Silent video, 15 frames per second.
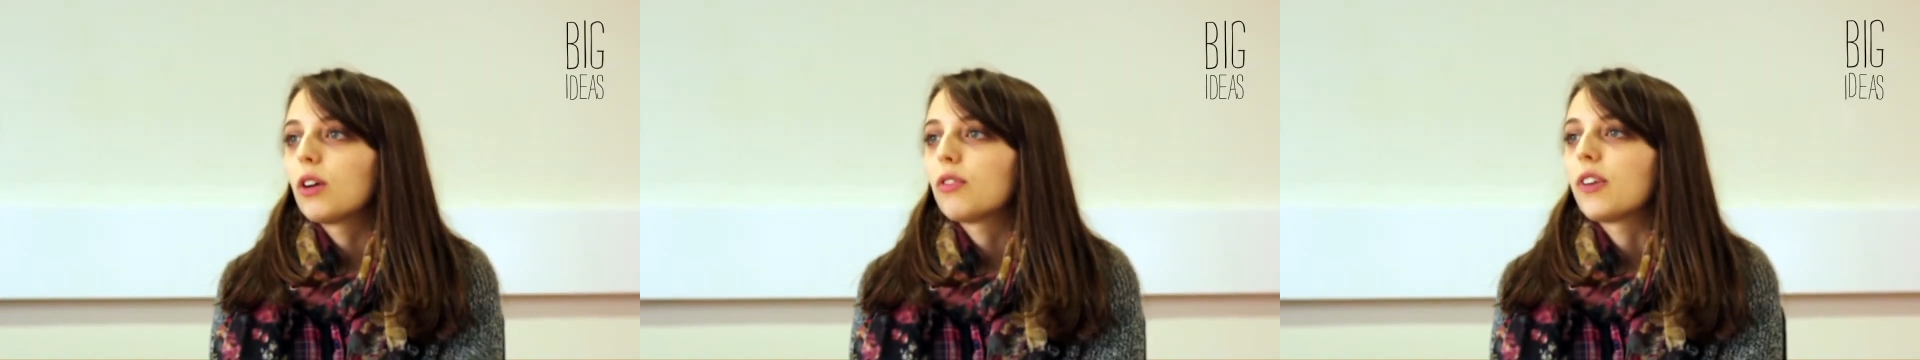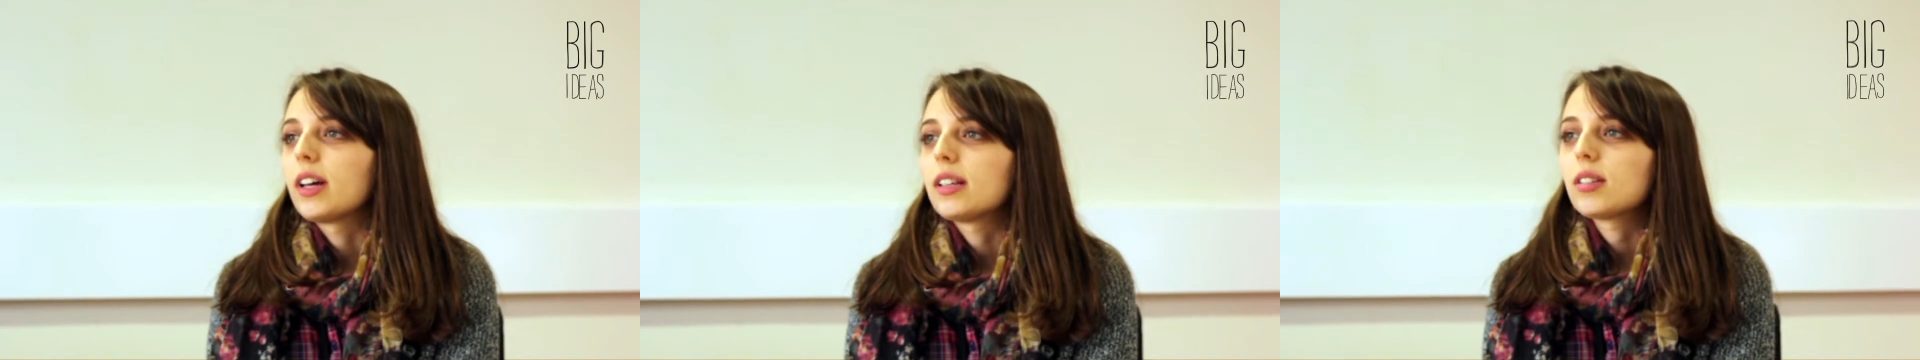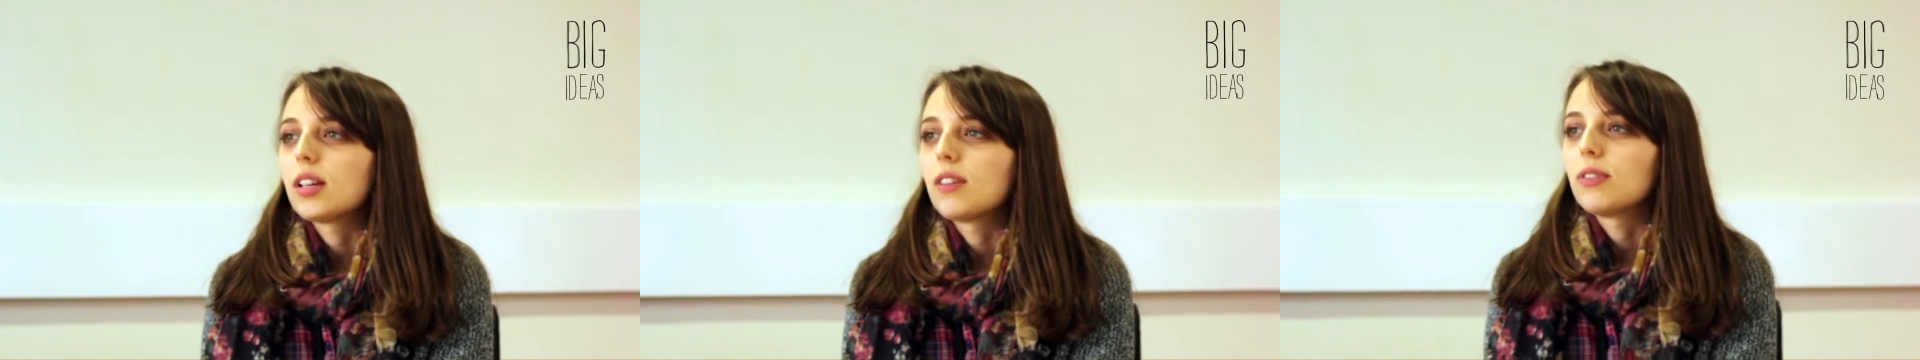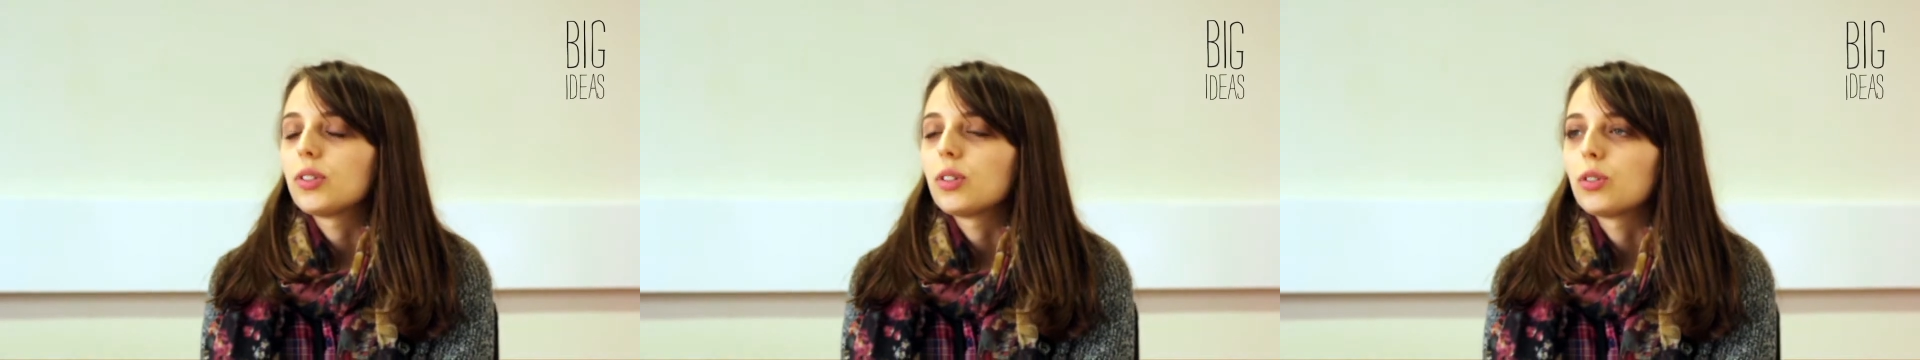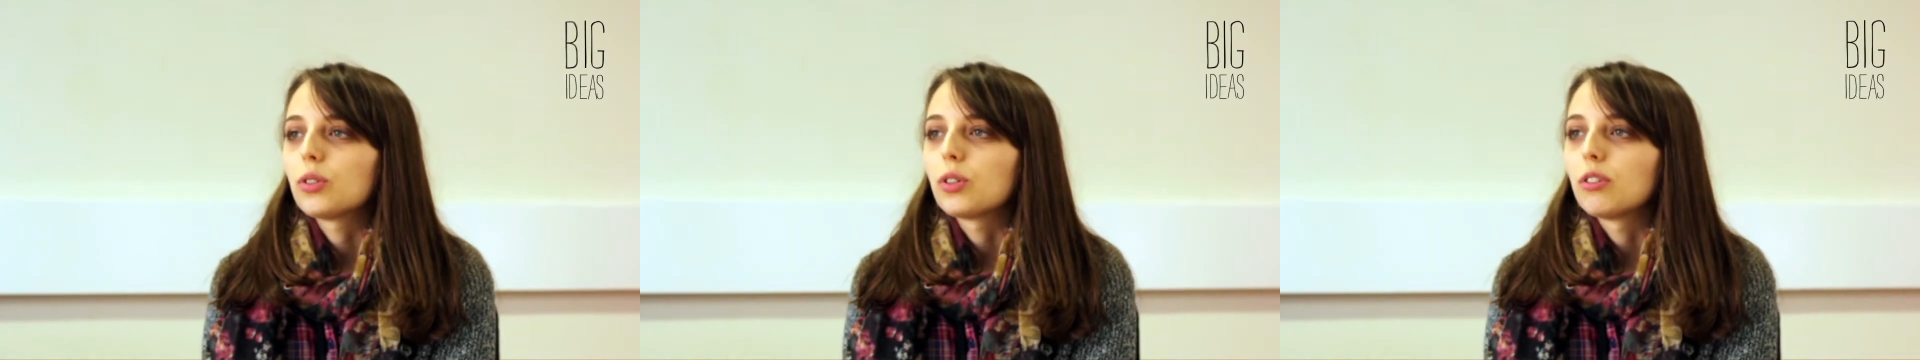welfare
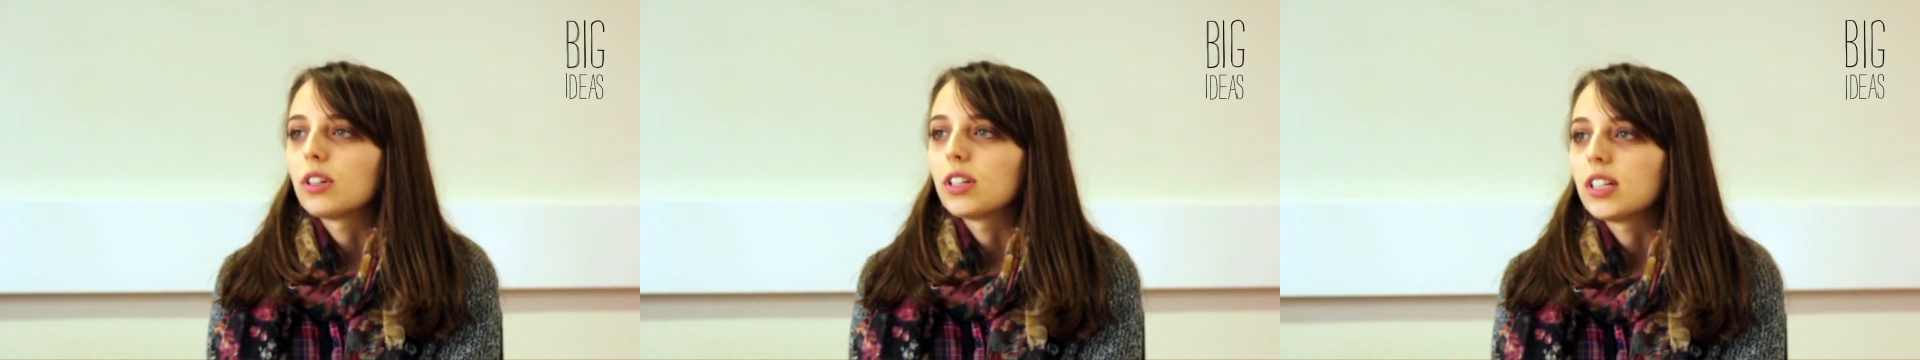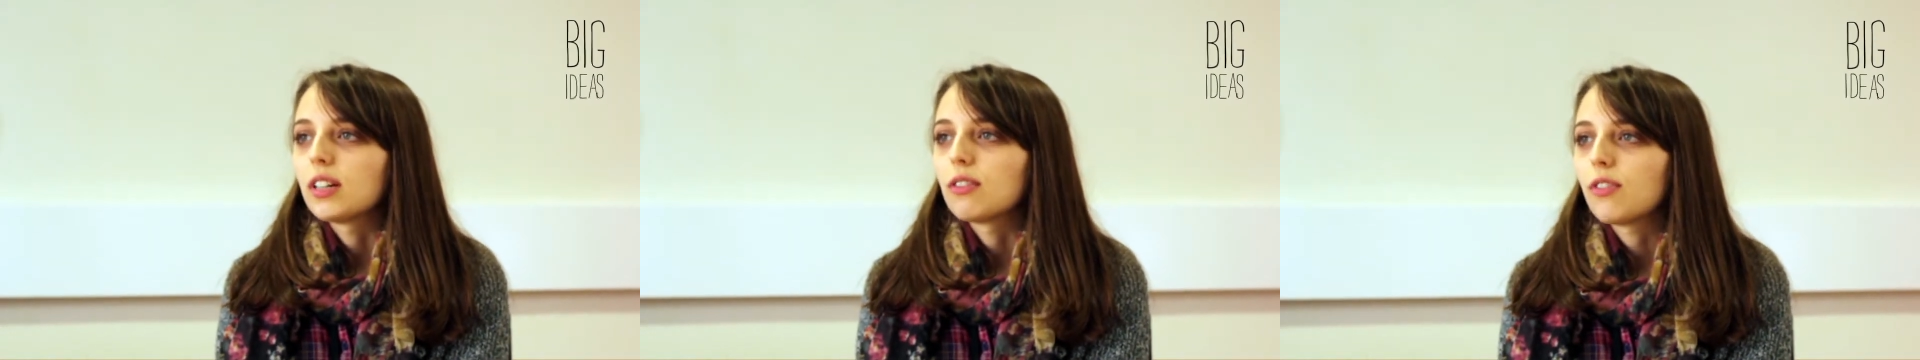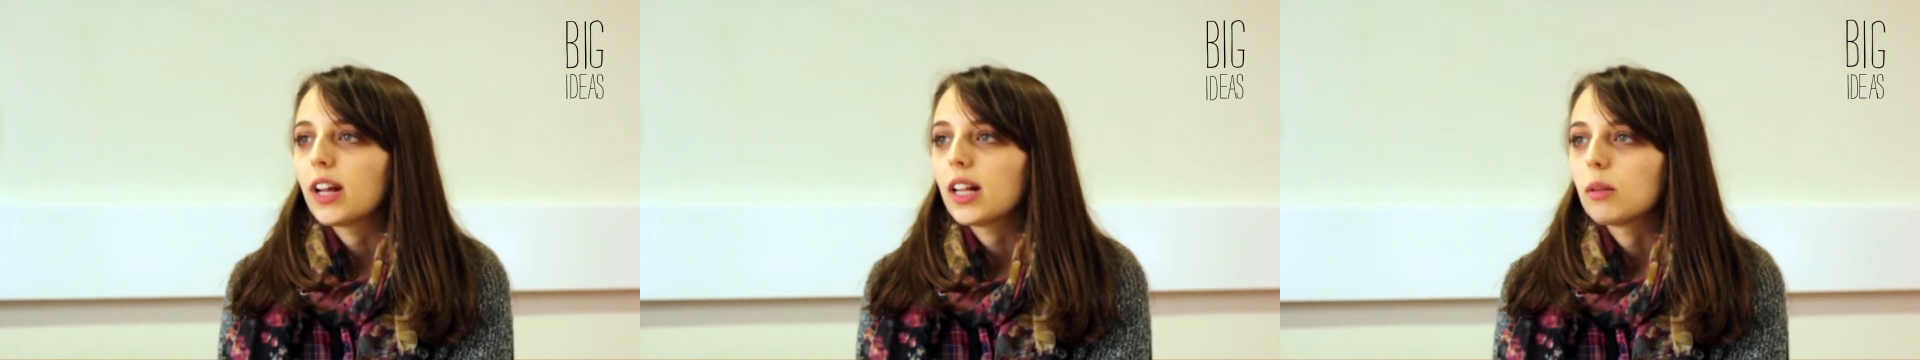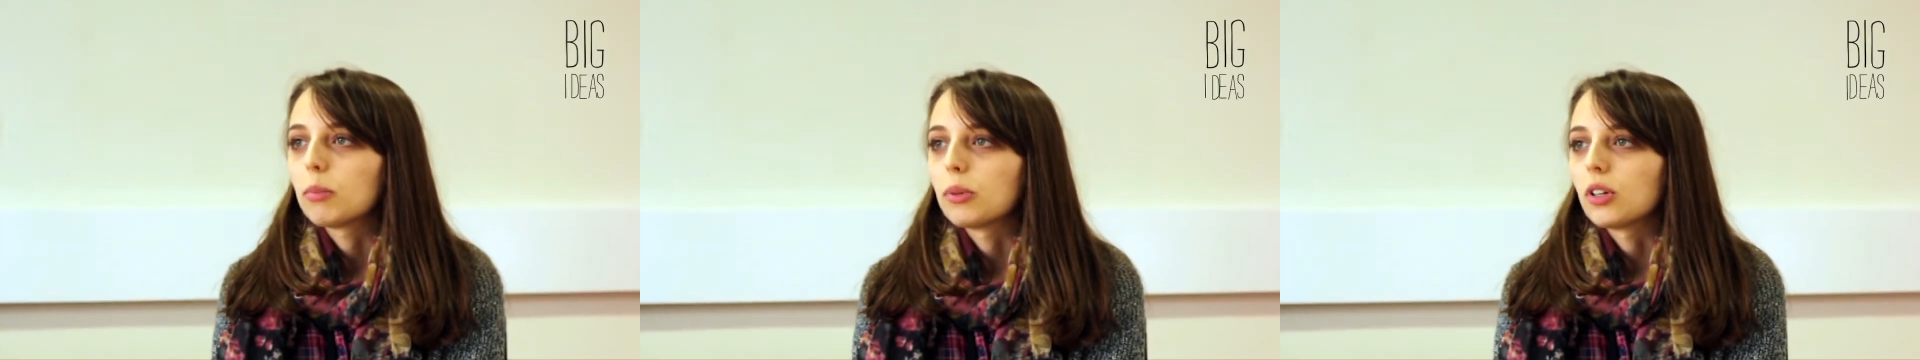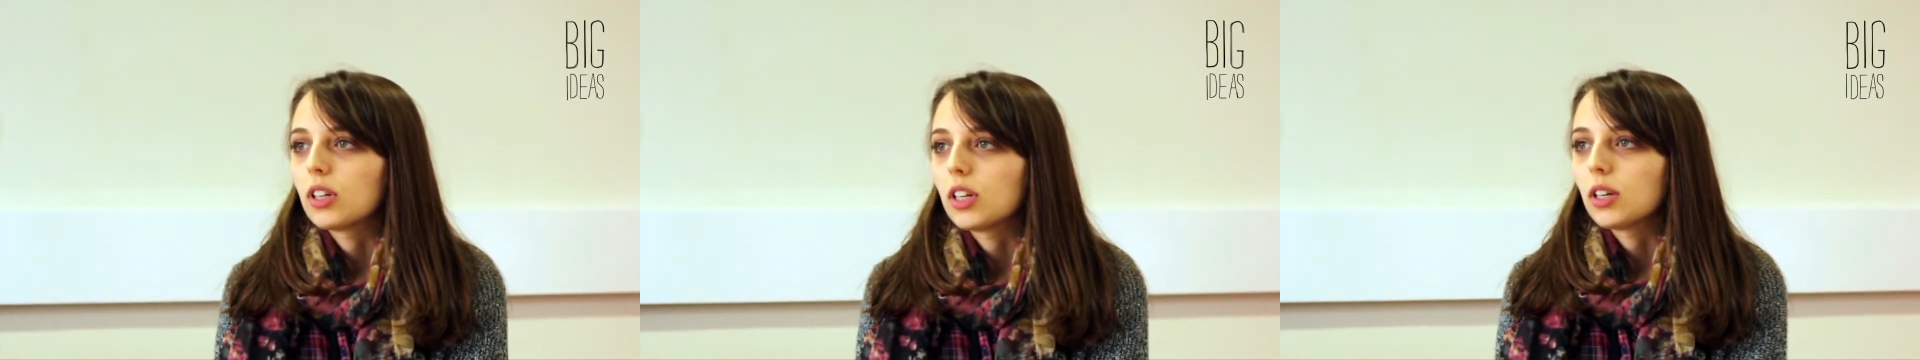services already
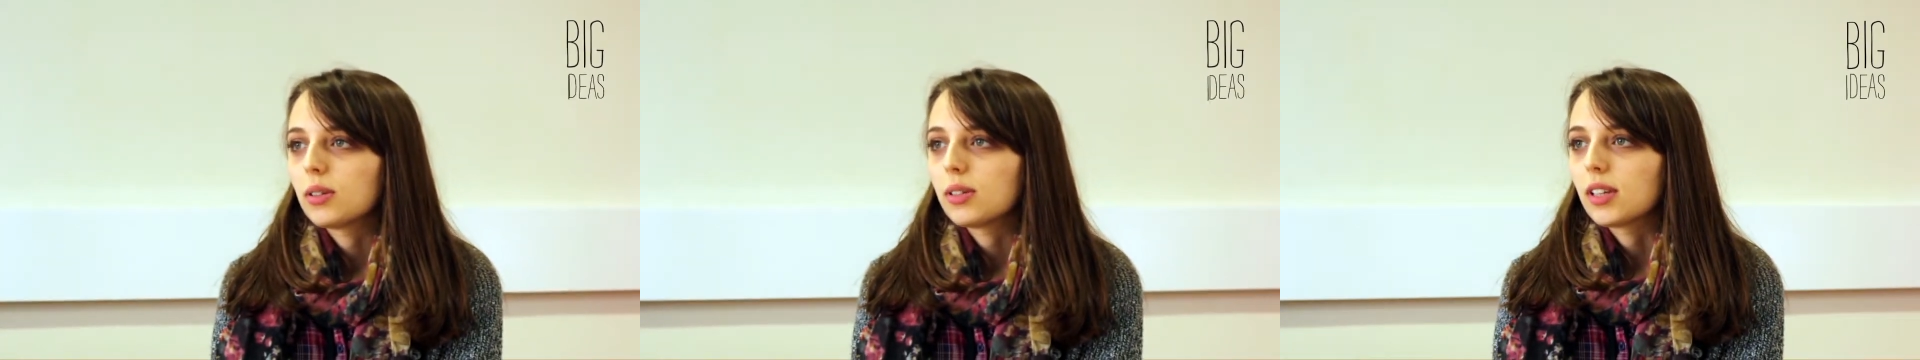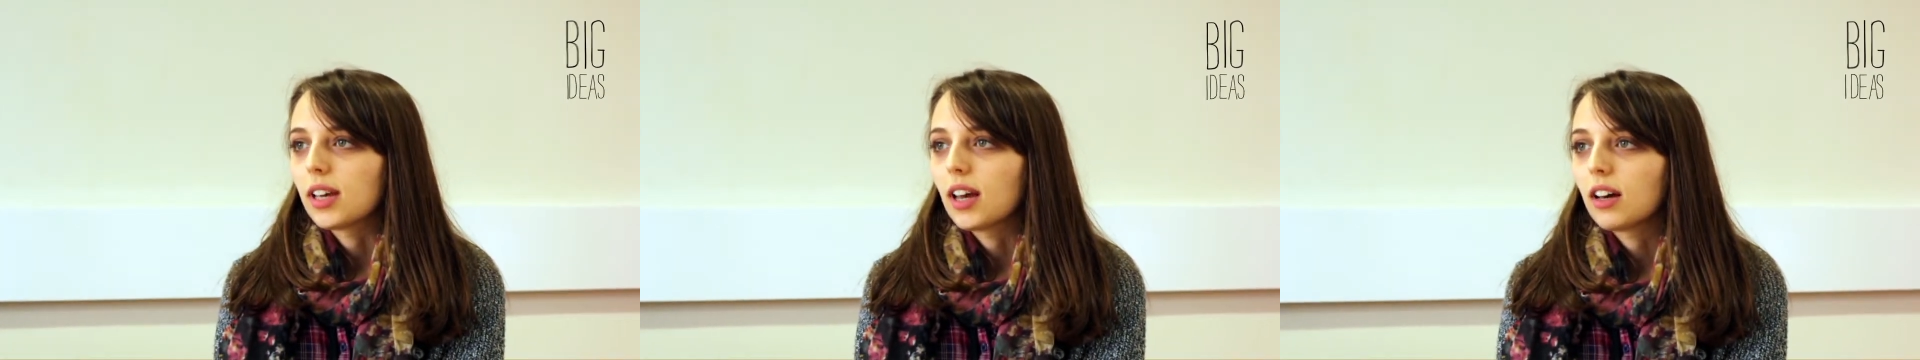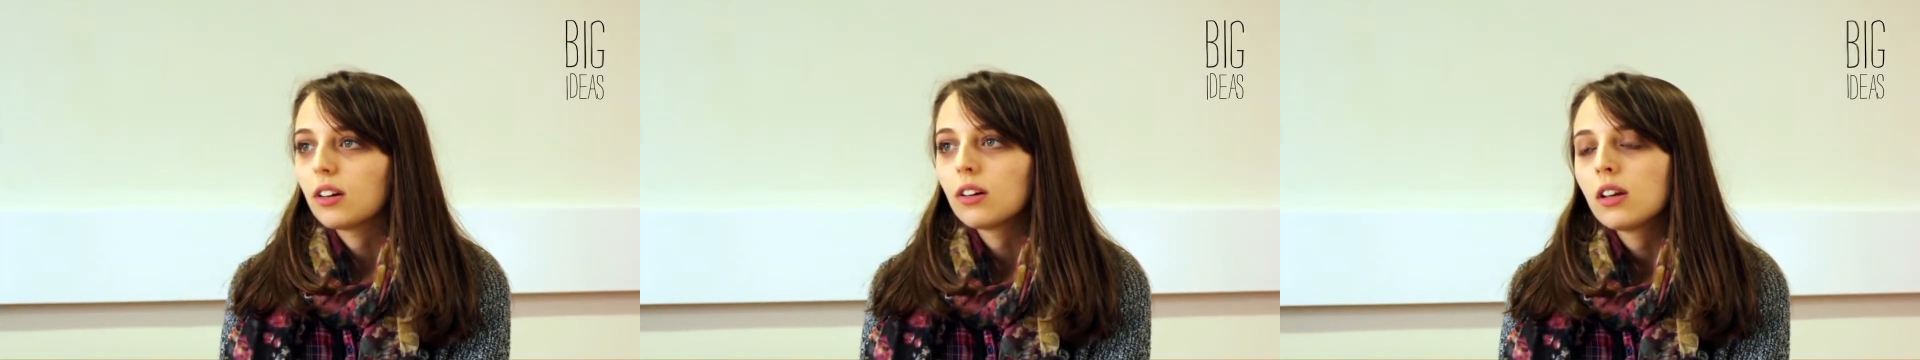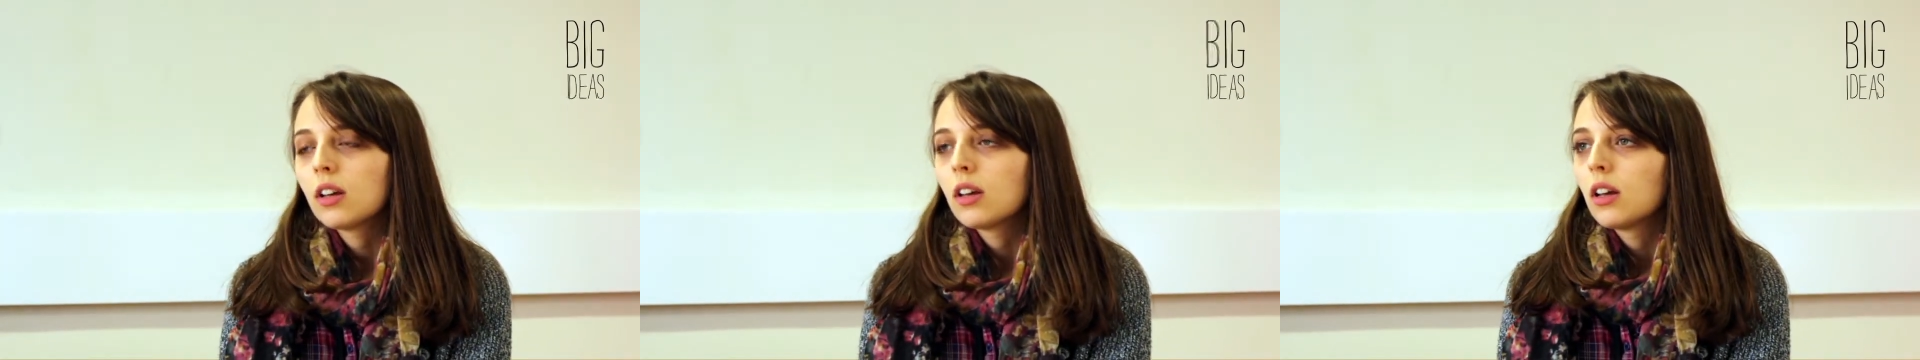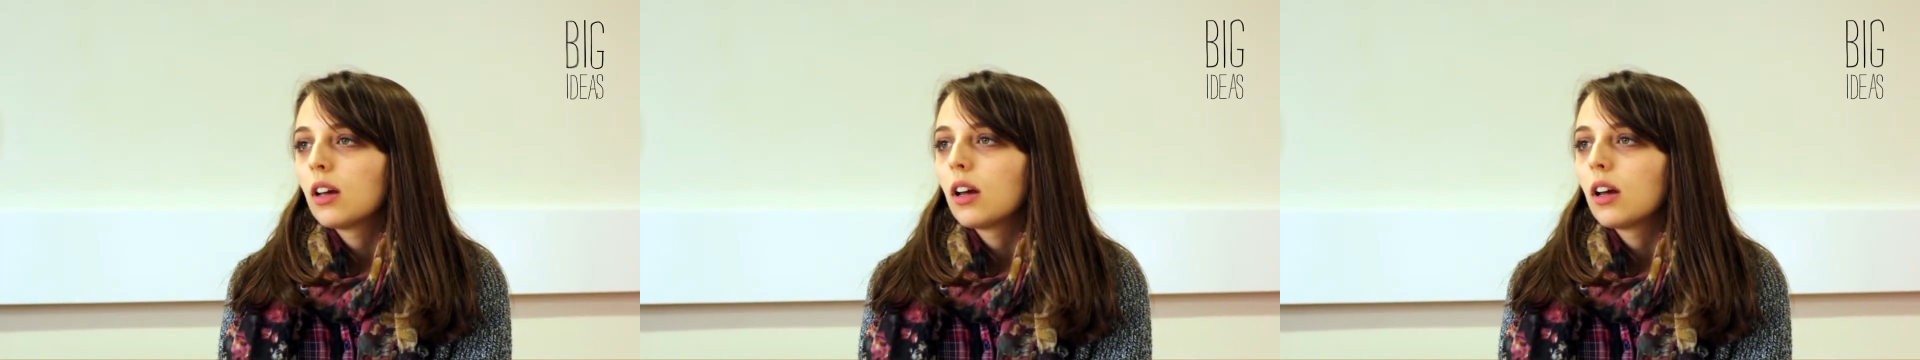available at UCL.